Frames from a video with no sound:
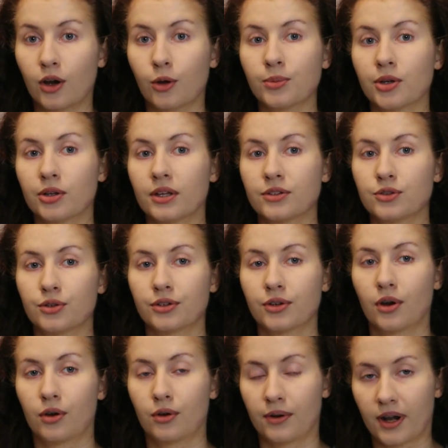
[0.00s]
I hope y'all are
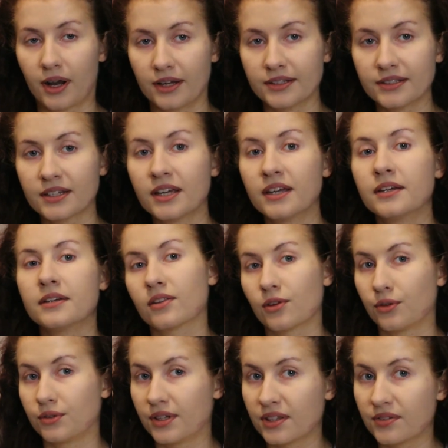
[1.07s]
doing alright.
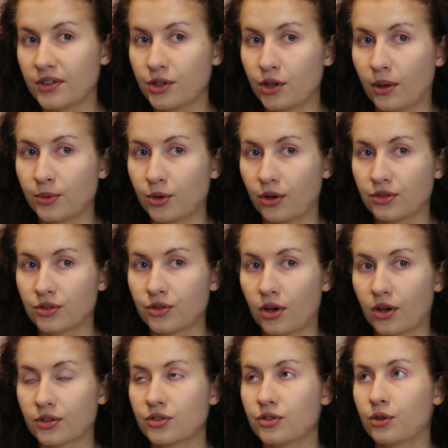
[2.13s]
So in this video I'm going to
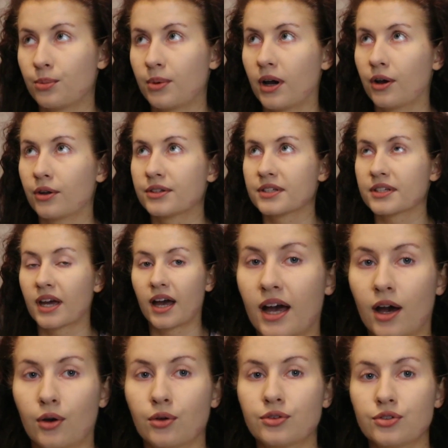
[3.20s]
talk to you about
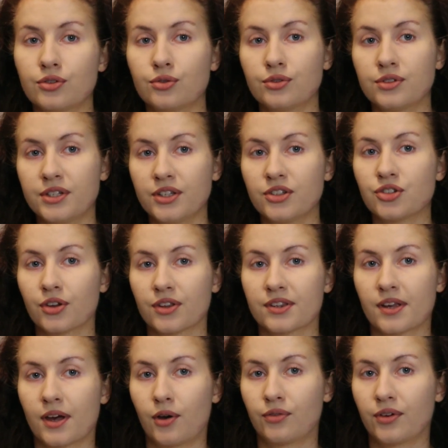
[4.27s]
how to teach
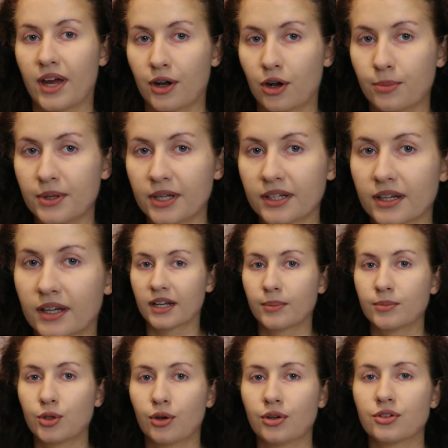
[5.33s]
yourself Arabic, and
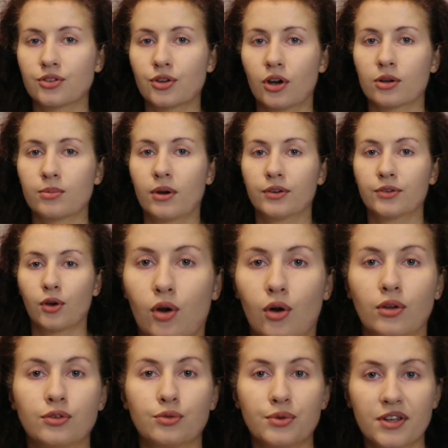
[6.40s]
I'm going to talk about
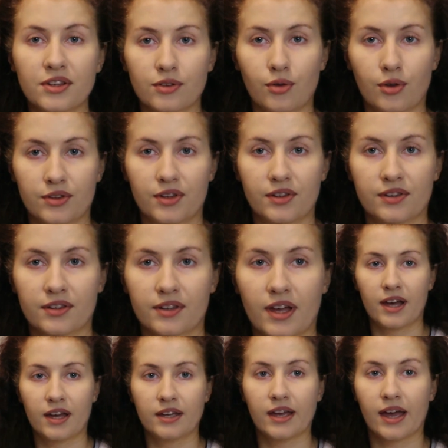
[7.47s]
all the resources
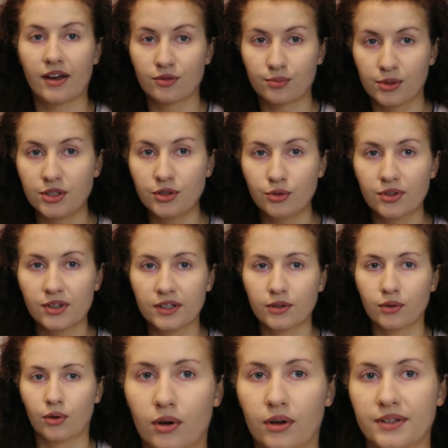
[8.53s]
I have been
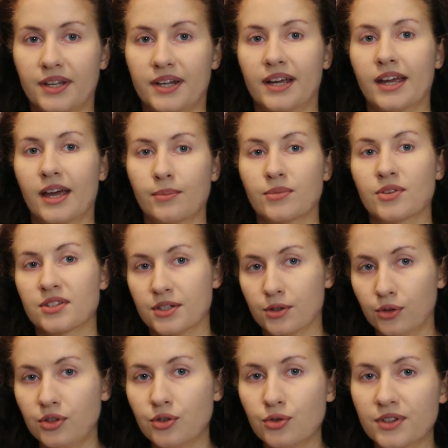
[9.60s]
using or that I am
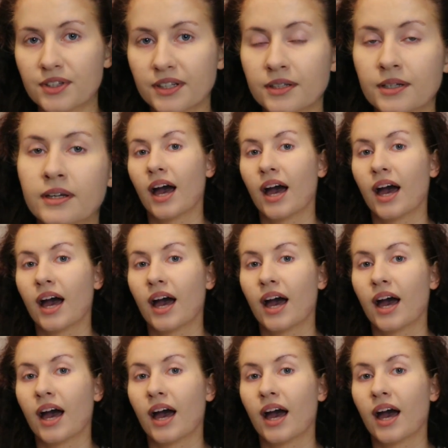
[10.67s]
still using.